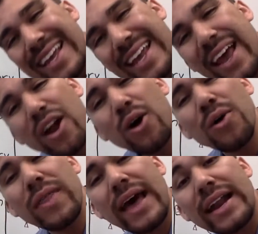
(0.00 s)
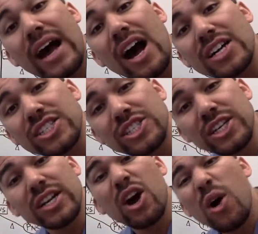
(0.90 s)
Get all that
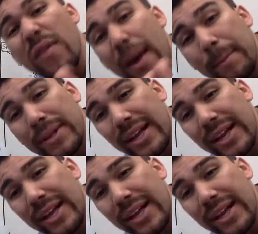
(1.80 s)
oxygen, all that